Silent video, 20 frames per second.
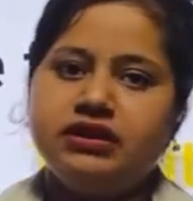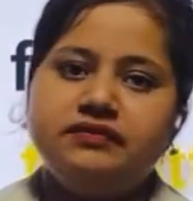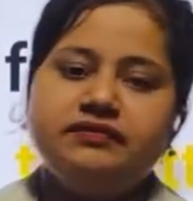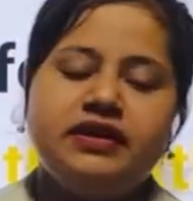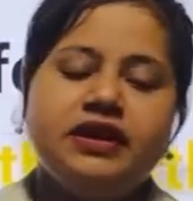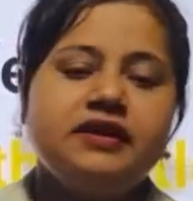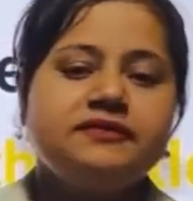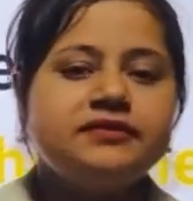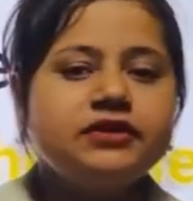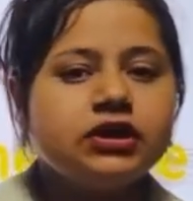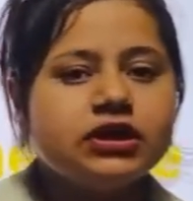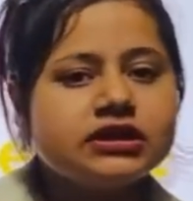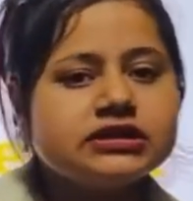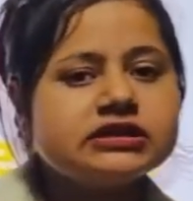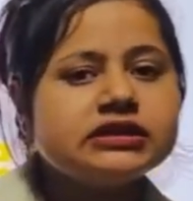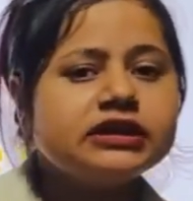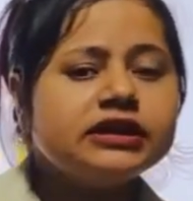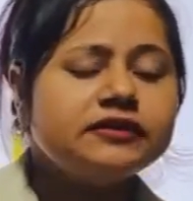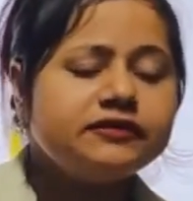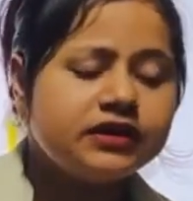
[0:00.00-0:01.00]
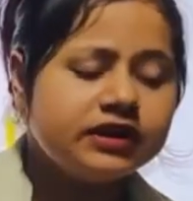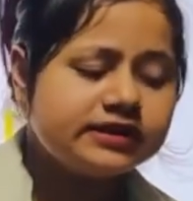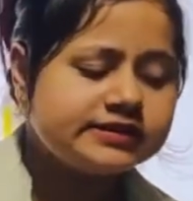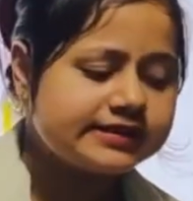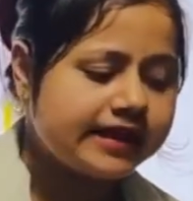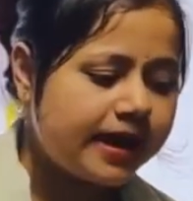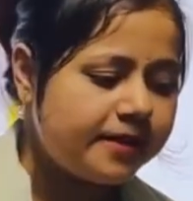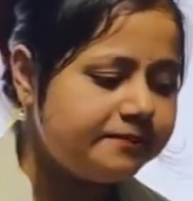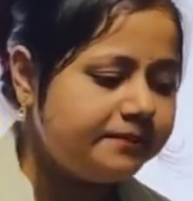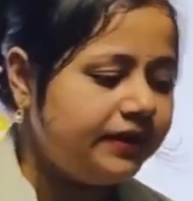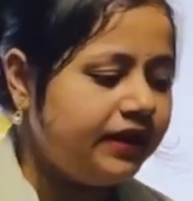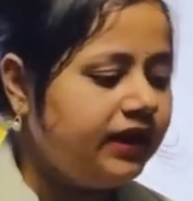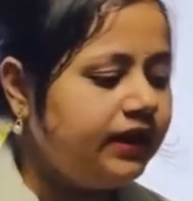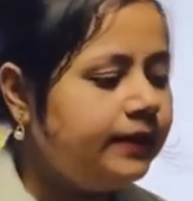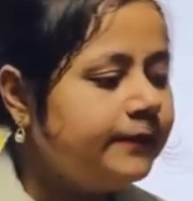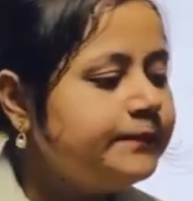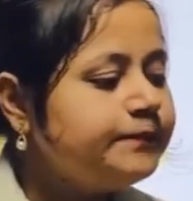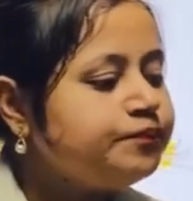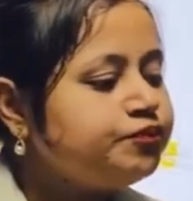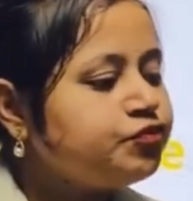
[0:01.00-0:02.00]
If I have to give an example,
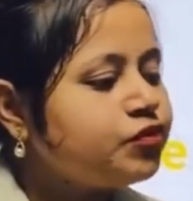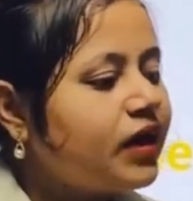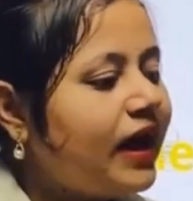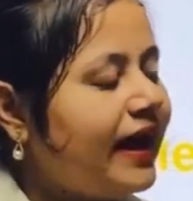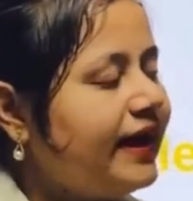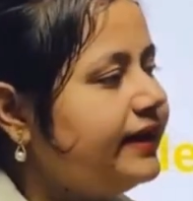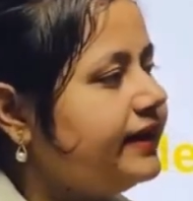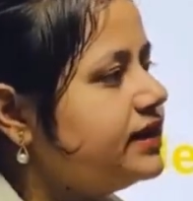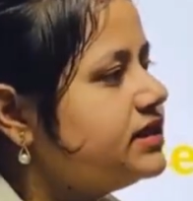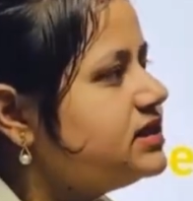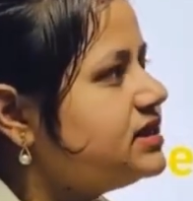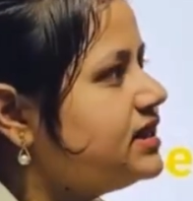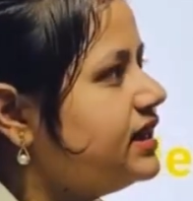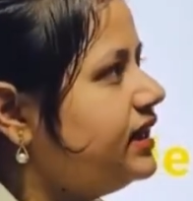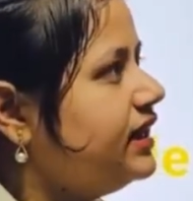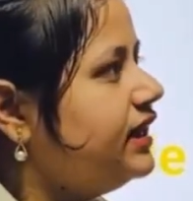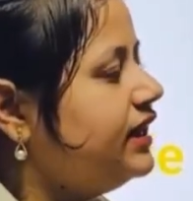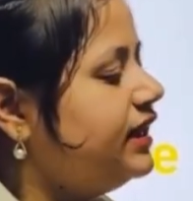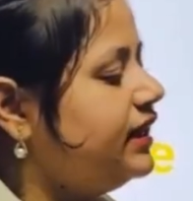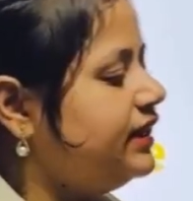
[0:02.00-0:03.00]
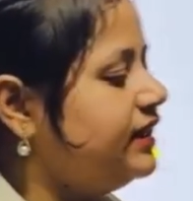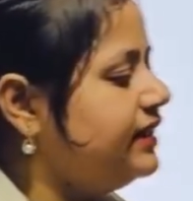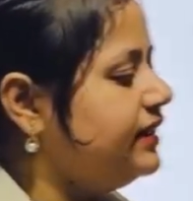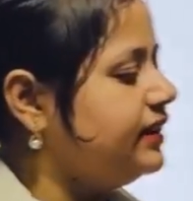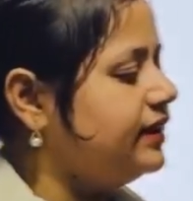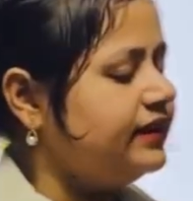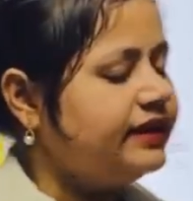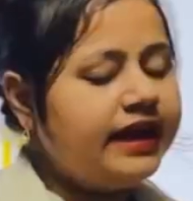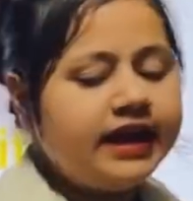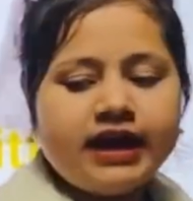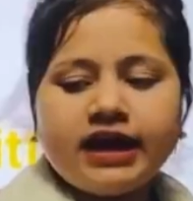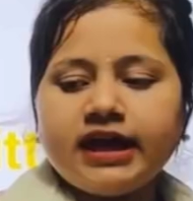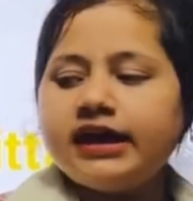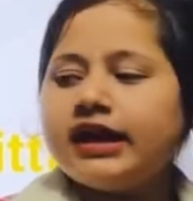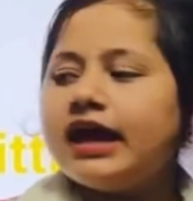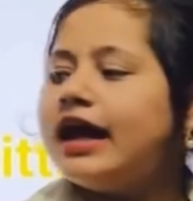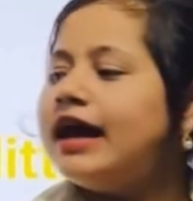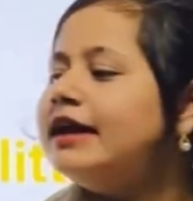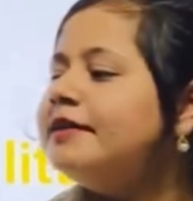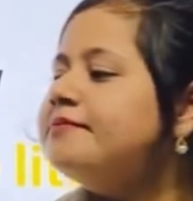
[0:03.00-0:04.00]
I can say there
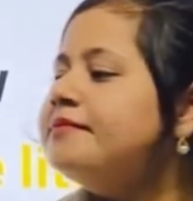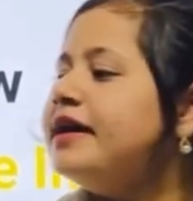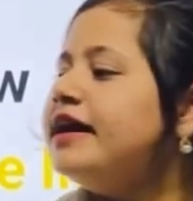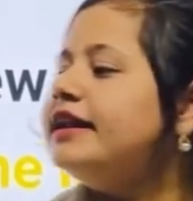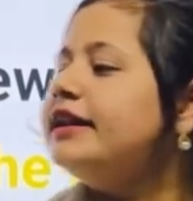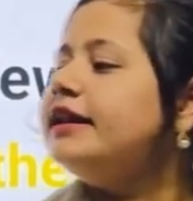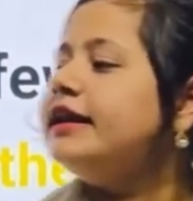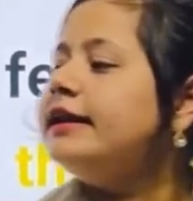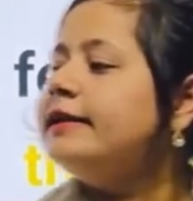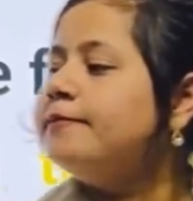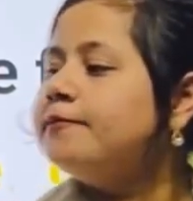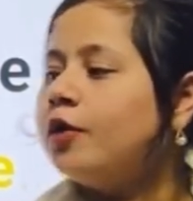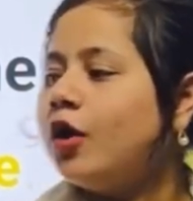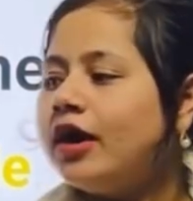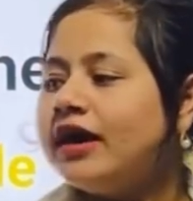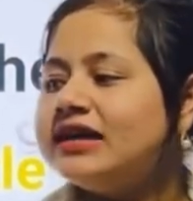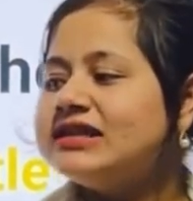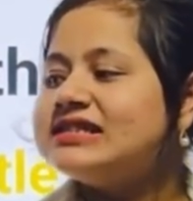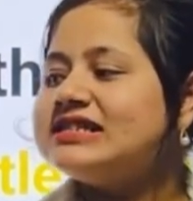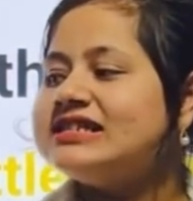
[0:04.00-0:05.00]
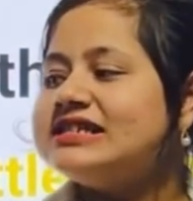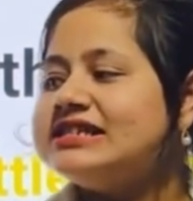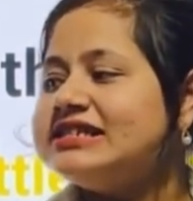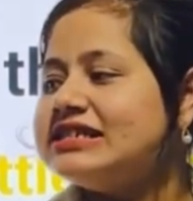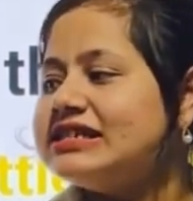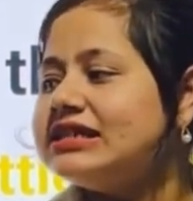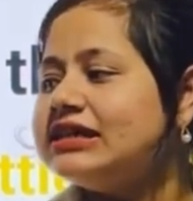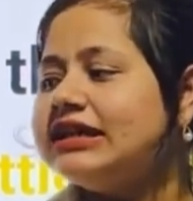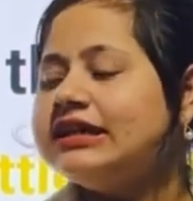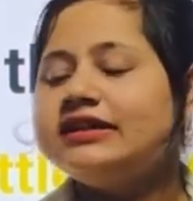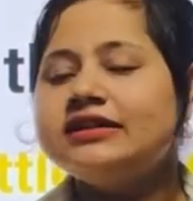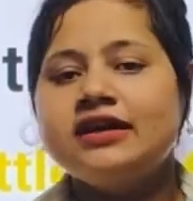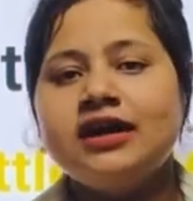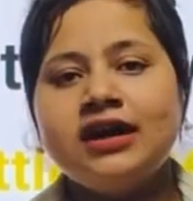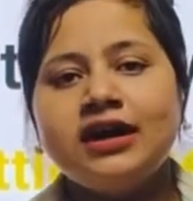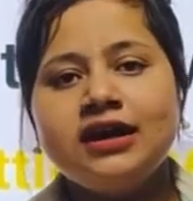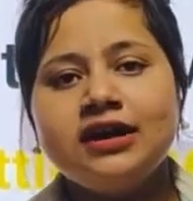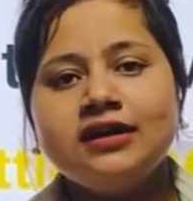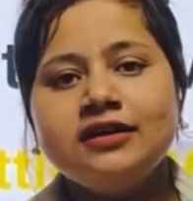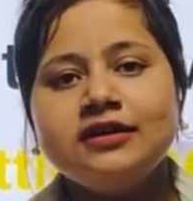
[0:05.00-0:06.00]
are many boys sitting in the
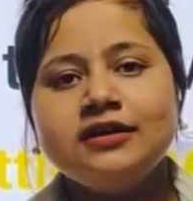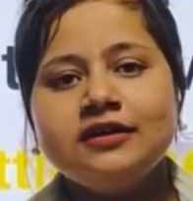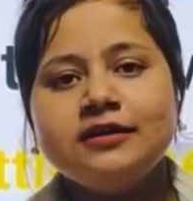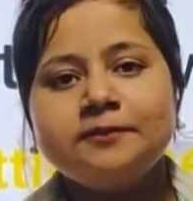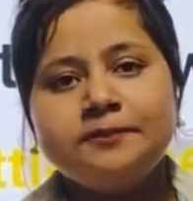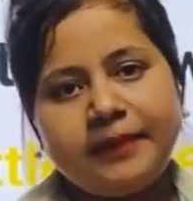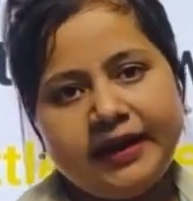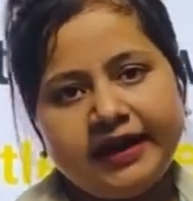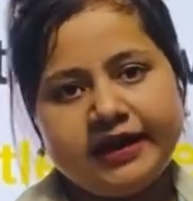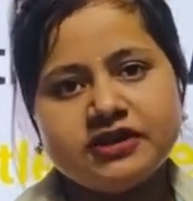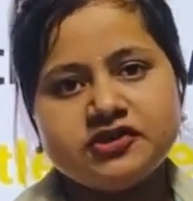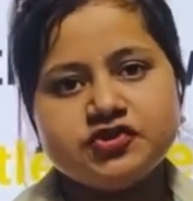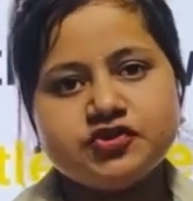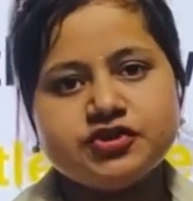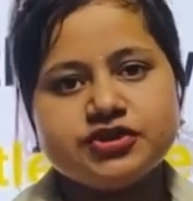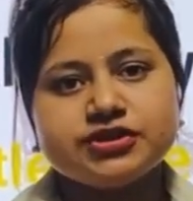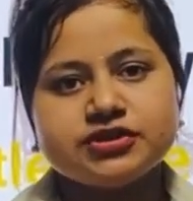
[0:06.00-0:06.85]
bench.